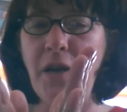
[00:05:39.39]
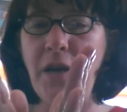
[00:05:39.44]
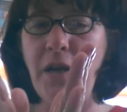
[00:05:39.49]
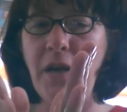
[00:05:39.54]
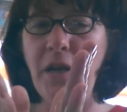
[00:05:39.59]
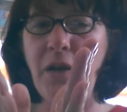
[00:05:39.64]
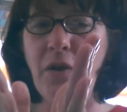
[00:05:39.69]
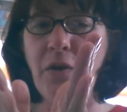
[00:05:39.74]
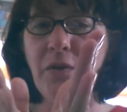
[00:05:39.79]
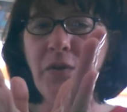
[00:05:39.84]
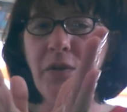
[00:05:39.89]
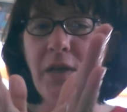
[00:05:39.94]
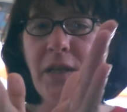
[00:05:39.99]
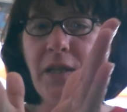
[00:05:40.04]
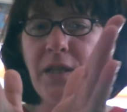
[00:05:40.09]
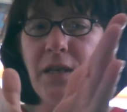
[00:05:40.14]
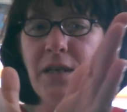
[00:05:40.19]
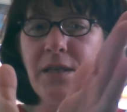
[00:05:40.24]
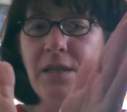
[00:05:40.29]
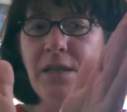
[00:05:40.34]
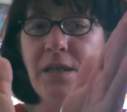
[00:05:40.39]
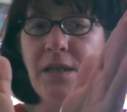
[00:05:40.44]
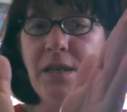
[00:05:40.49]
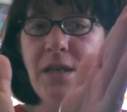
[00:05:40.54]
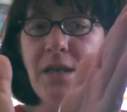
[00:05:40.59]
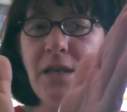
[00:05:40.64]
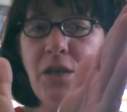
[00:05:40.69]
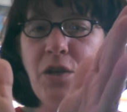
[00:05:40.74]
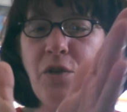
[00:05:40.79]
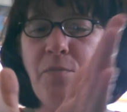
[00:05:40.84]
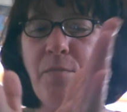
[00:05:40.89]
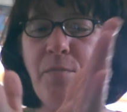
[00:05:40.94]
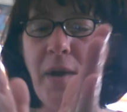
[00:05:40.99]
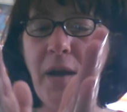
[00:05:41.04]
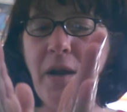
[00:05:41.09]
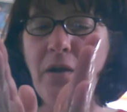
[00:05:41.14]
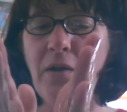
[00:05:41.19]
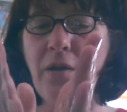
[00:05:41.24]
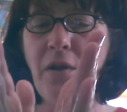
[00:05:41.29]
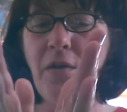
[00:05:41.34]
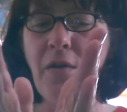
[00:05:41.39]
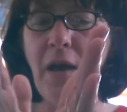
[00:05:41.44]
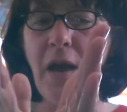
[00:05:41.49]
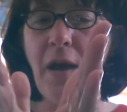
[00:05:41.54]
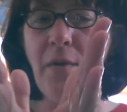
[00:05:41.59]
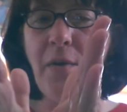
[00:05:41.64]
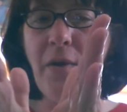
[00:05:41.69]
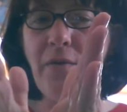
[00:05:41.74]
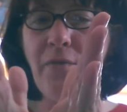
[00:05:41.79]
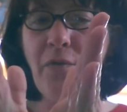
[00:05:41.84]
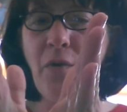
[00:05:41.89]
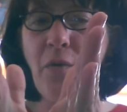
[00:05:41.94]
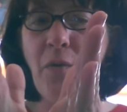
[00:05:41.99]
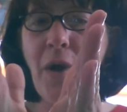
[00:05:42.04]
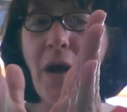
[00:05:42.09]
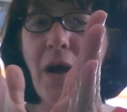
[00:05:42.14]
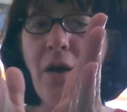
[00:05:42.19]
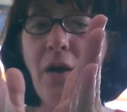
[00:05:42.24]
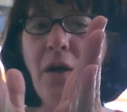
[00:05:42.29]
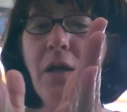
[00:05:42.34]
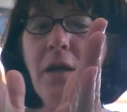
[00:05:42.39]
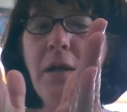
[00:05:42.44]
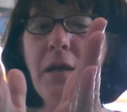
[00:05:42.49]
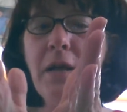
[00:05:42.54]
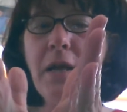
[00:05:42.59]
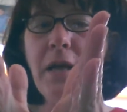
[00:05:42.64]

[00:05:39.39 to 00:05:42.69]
and it goes like this, and you parallel the highway for a while,